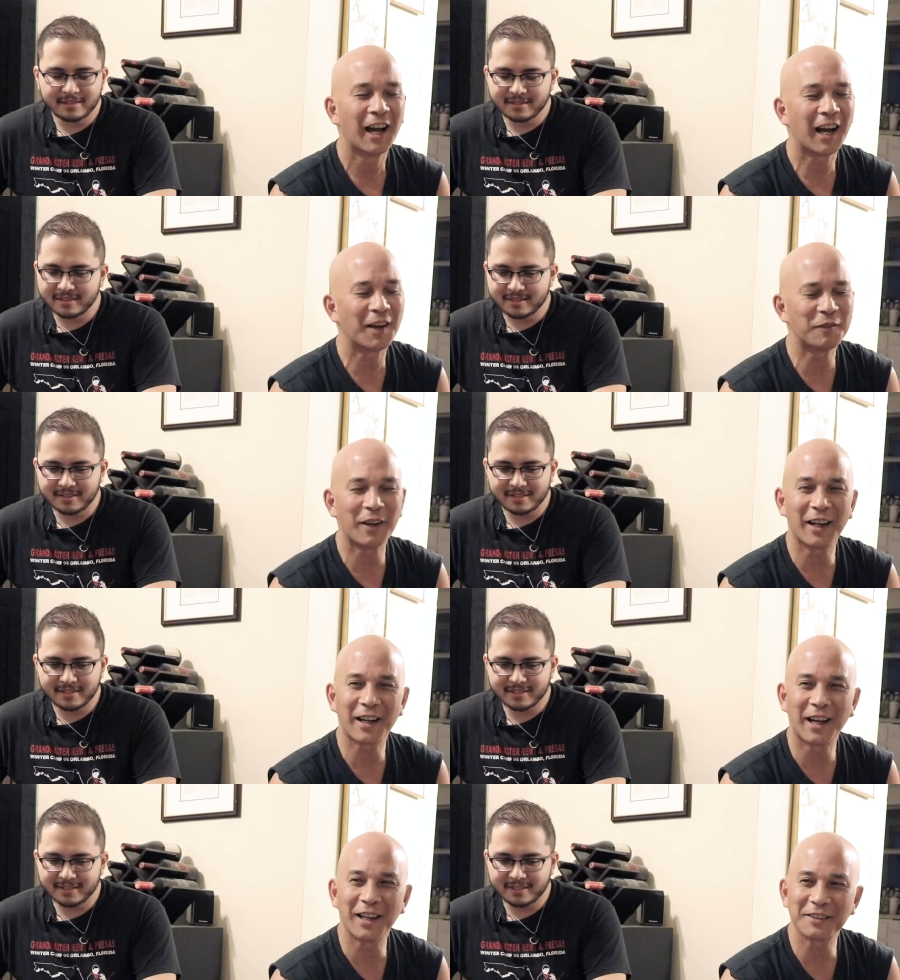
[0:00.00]
Speaker 1: I'm
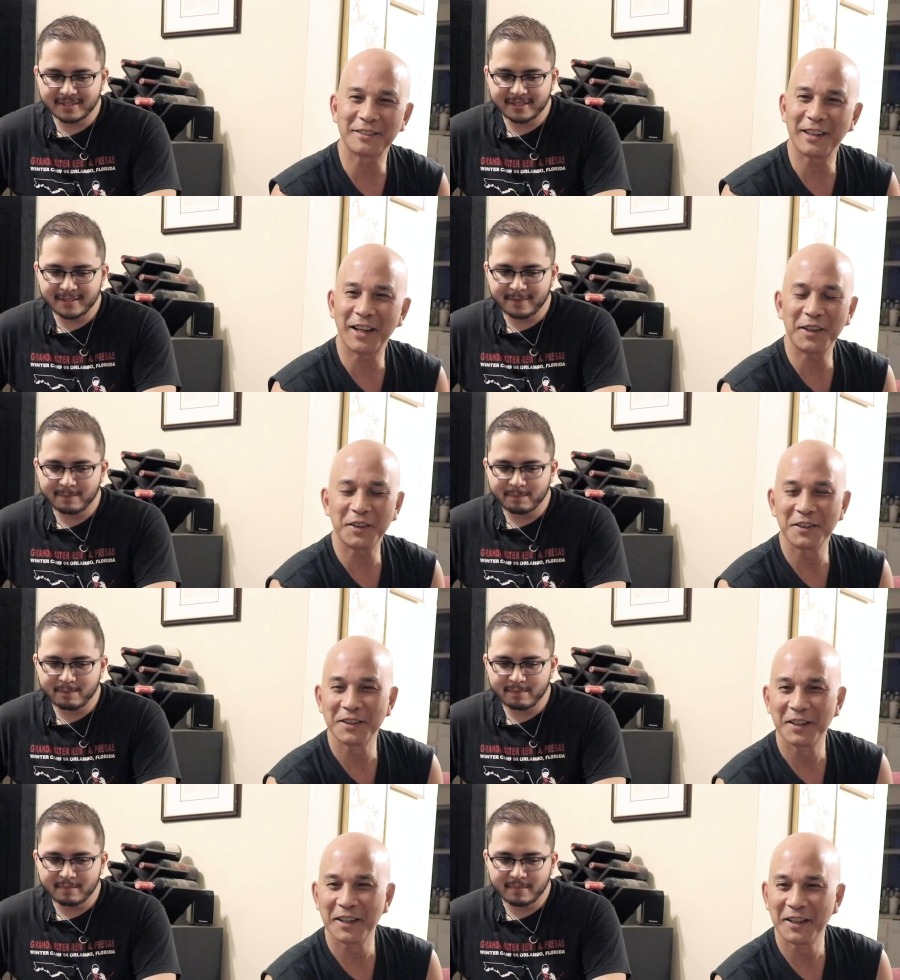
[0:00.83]
not hostile.
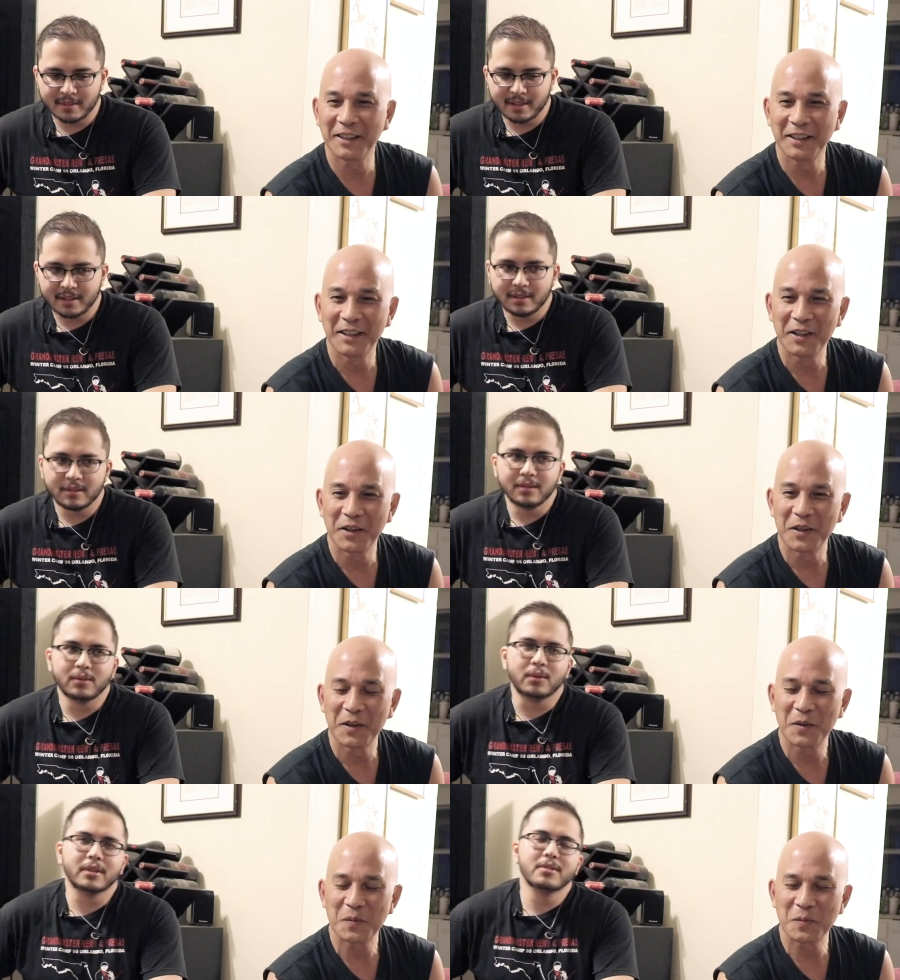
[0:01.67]

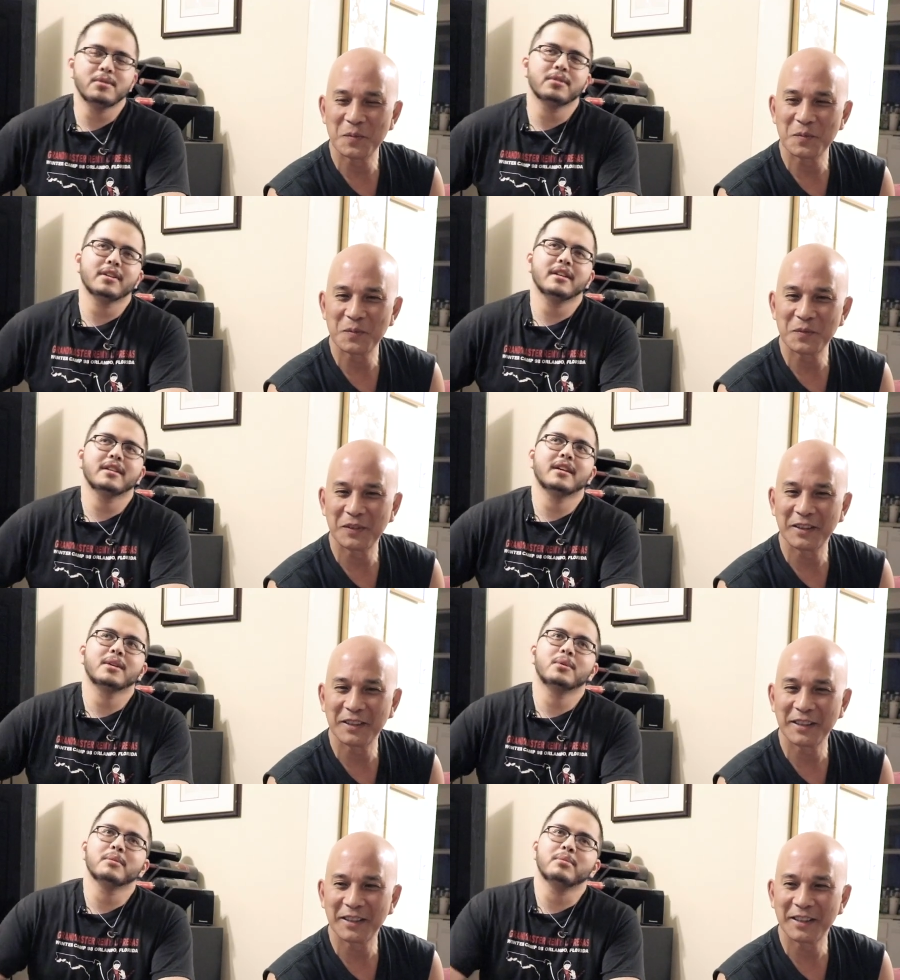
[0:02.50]
Speaker 2: What did you say,
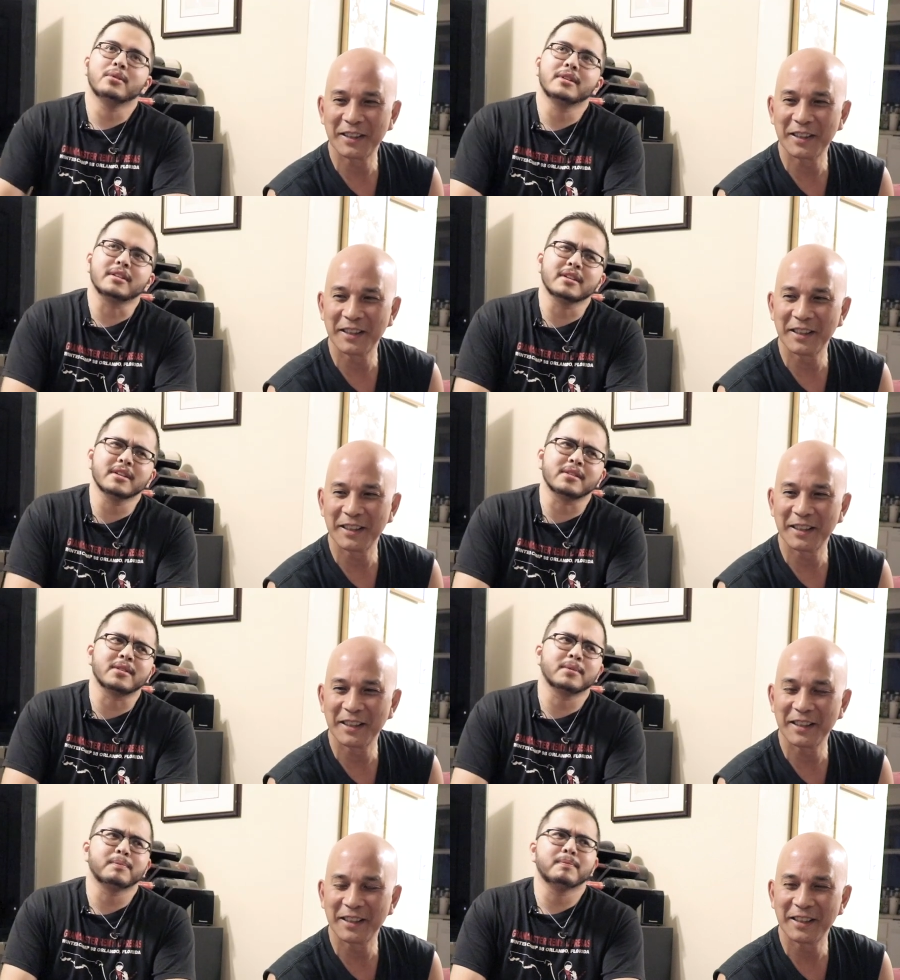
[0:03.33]
Dad, at one point,
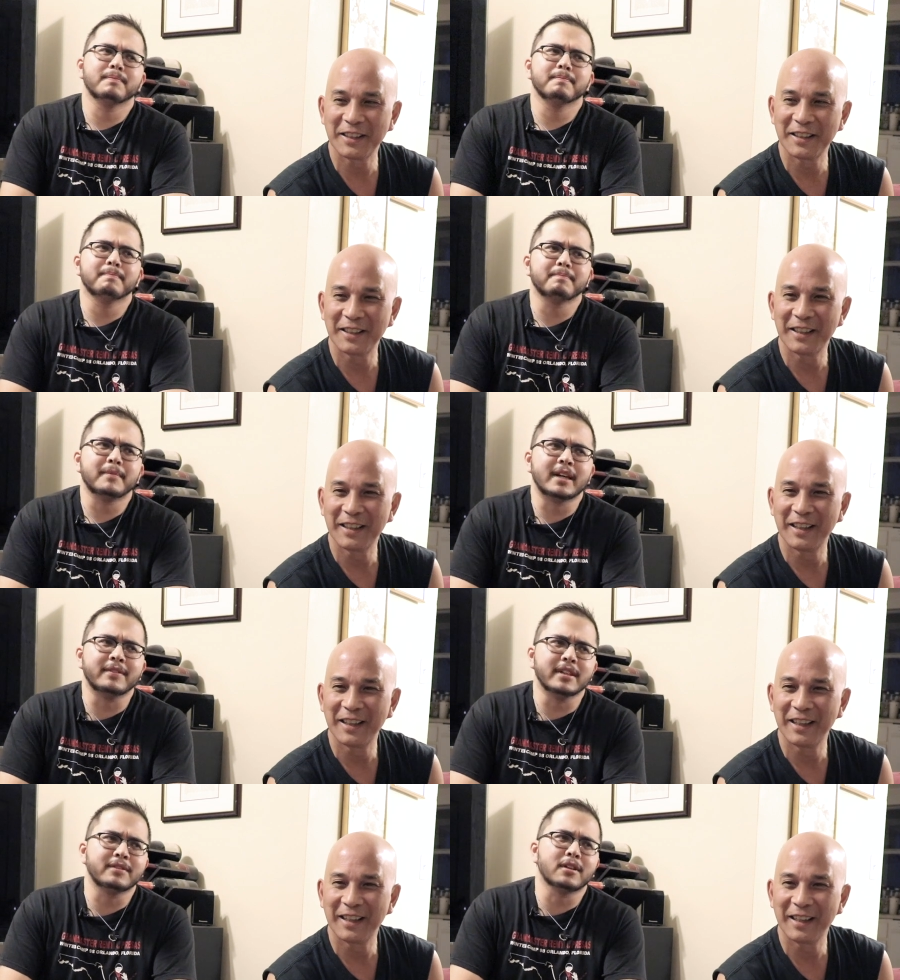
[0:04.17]
Chris?
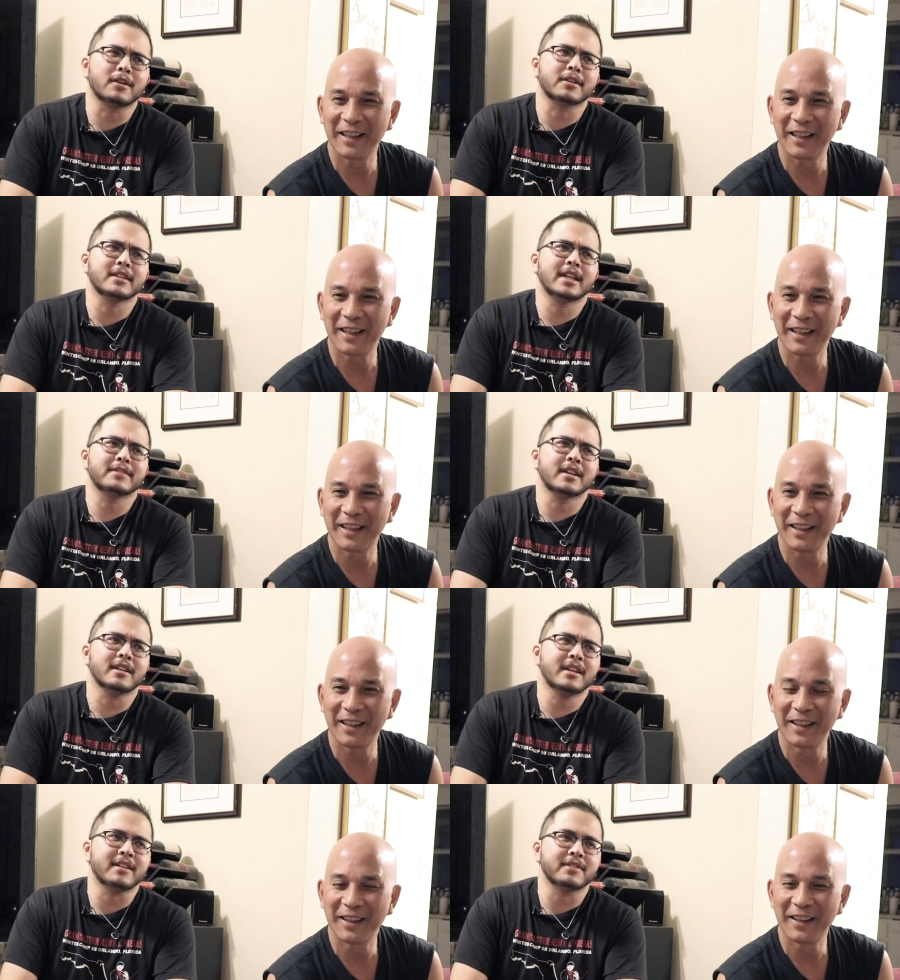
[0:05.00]
I've lived longer than I've
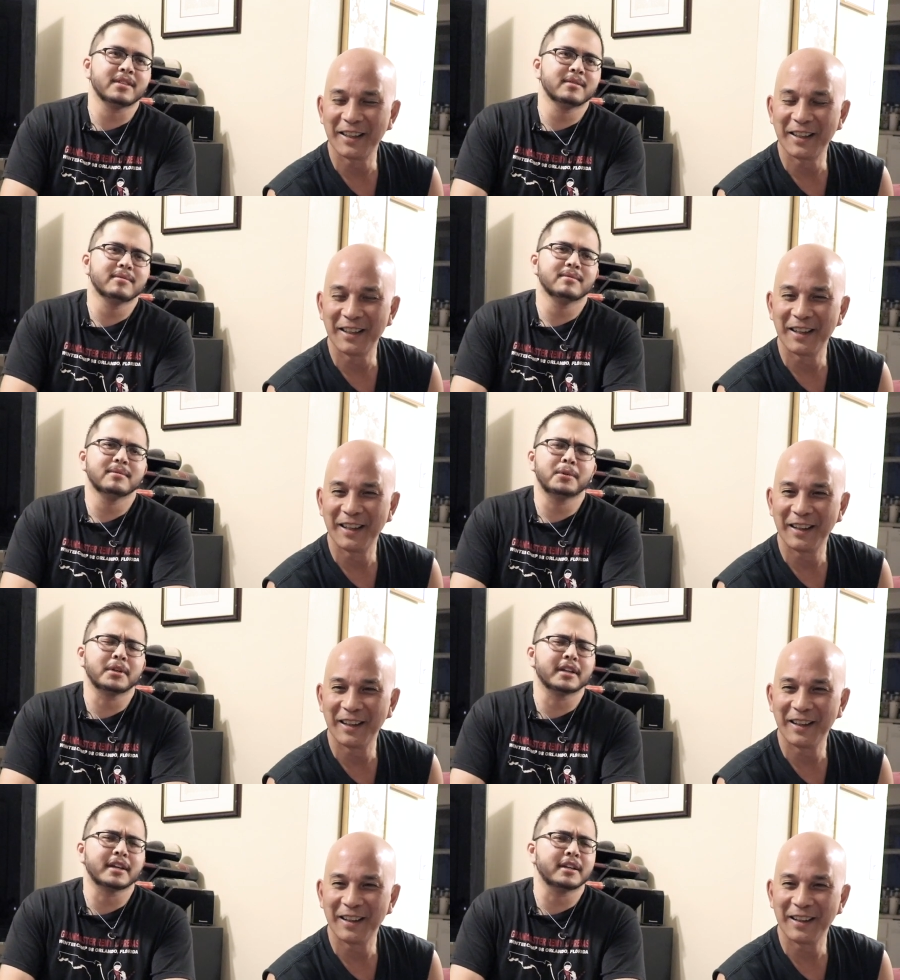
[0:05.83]
got left.
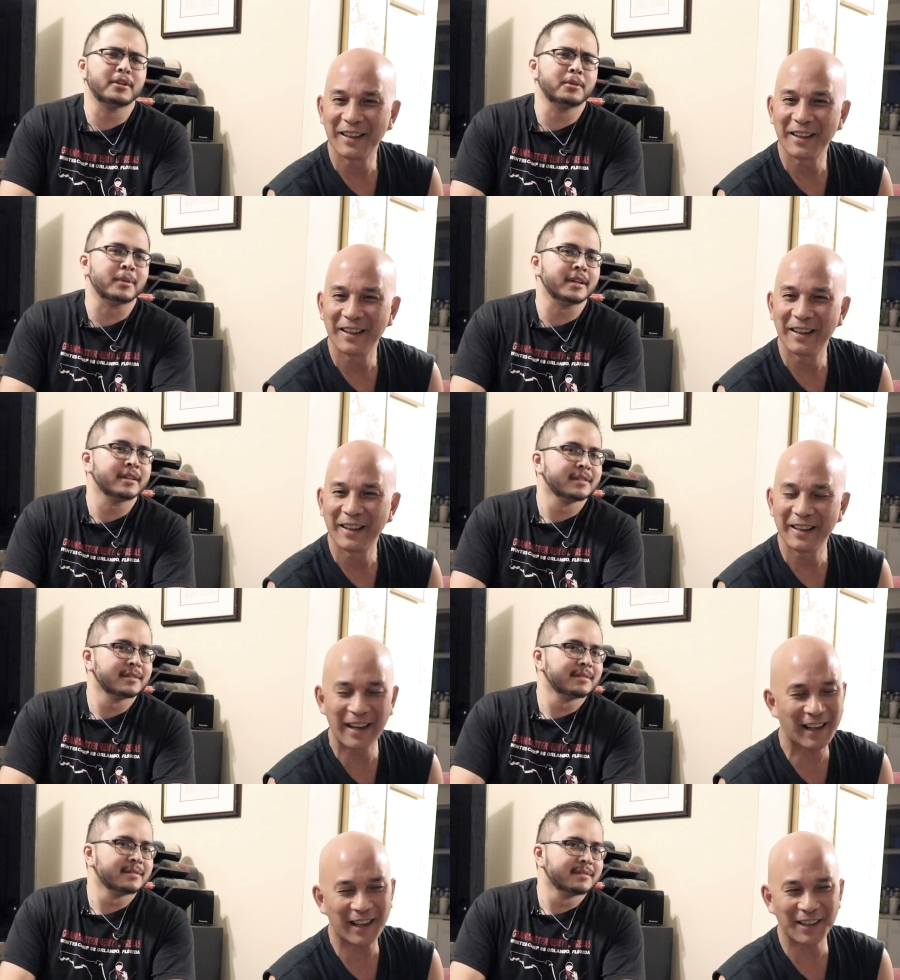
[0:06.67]
What are they gonna do to me?
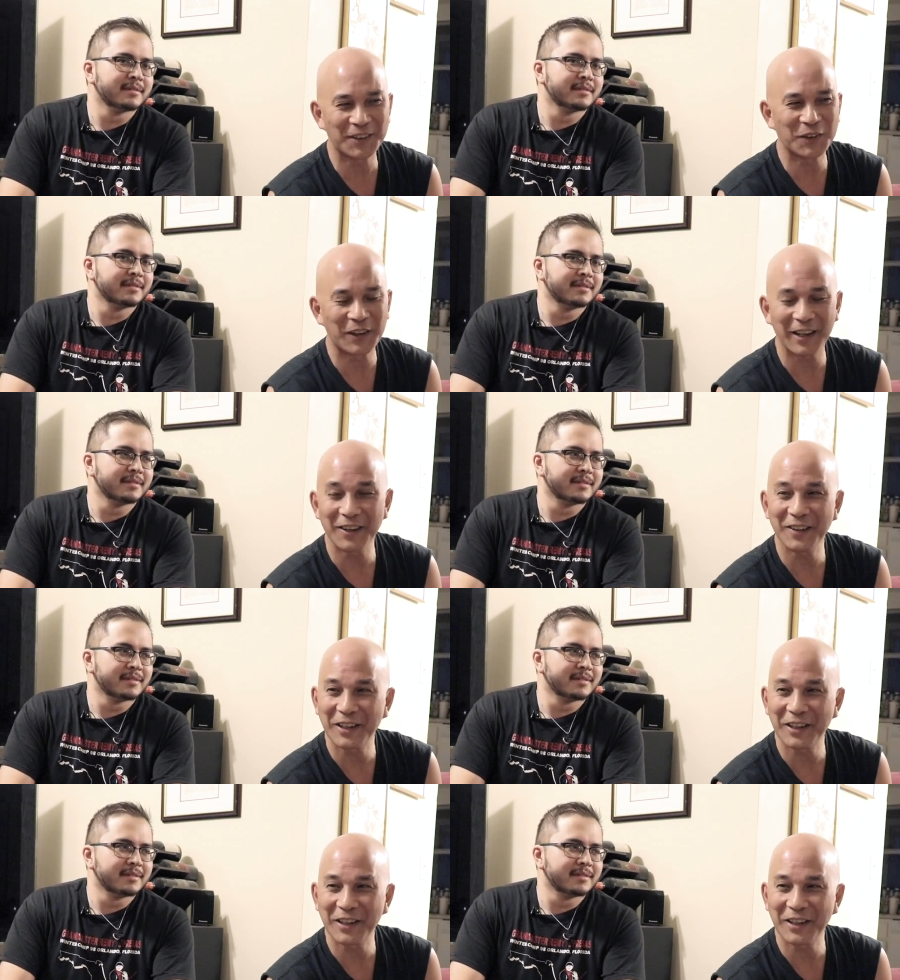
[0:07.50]
Speaker 1: Yeah, I don't care